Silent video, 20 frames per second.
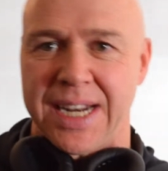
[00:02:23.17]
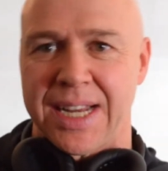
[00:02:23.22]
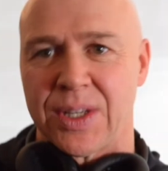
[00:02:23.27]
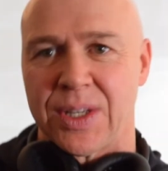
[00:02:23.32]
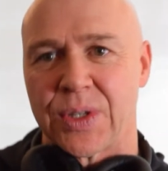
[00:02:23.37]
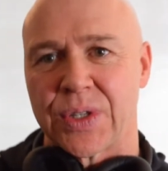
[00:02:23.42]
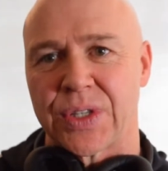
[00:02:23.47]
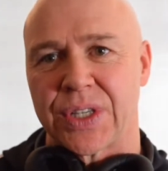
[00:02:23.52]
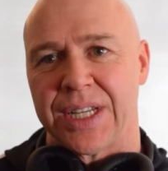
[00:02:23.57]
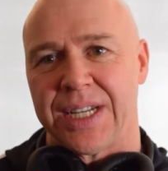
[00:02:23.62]

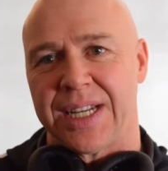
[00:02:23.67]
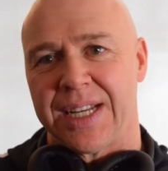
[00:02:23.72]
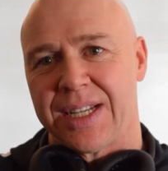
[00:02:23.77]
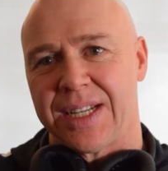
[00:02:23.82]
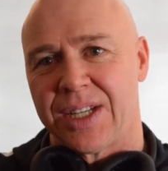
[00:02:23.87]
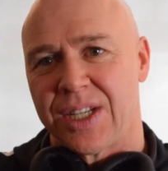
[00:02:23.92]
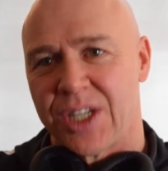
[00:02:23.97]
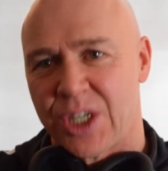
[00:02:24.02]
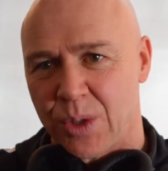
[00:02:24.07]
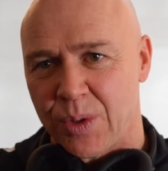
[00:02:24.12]
Nelson
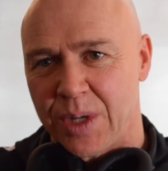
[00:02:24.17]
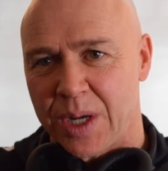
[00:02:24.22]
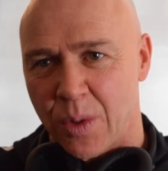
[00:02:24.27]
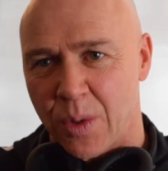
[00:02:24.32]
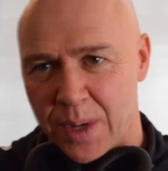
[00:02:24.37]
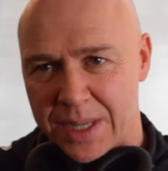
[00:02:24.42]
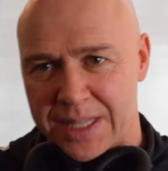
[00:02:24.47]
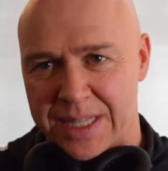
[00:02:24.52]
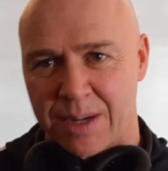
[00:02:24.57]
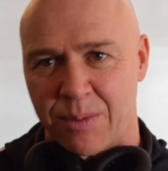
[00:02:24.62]
and Junior
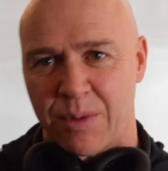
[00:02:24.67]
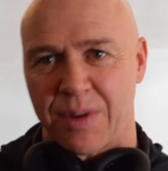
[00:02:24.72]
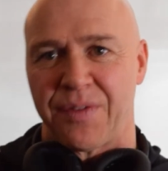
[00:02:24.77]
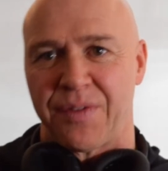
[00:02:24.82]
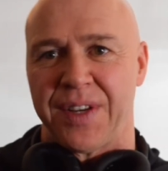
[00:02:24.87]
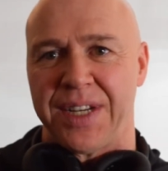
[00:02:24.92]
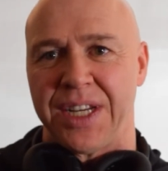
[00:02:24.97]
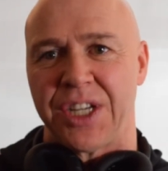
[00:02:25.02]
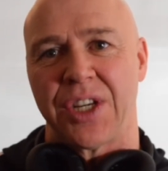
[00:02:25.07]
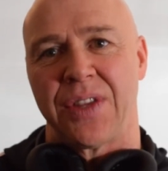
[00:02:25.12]
Witter were
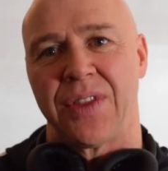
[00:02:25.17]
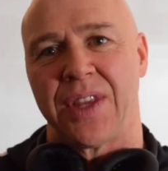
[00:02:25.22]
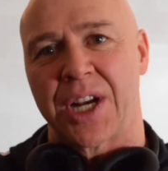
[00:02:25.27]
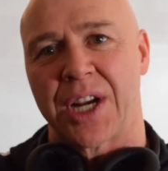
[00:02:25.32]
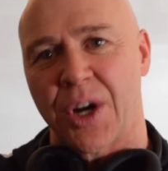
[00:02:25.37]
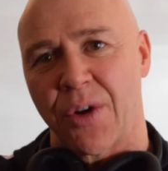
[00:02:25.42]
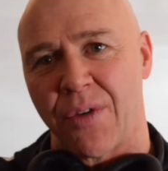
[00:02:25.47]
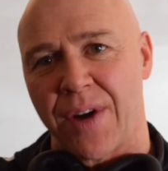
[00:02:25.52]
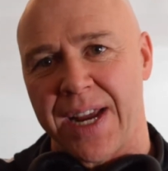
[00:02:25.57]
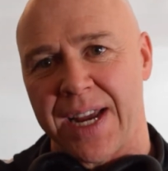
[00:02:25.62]
finishing their
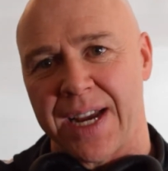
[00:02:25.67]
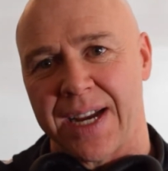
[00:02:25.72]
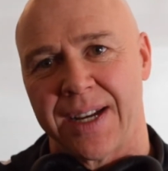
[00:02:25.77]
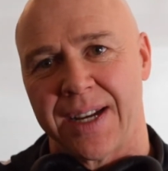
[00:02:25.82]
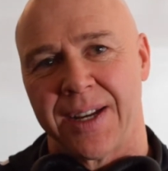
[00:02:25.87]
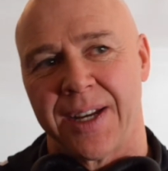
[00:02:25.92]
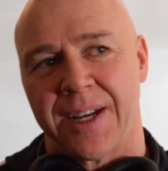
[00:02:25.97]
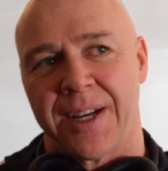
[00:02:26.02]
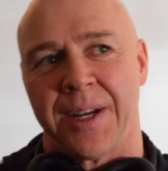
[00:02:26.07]
career,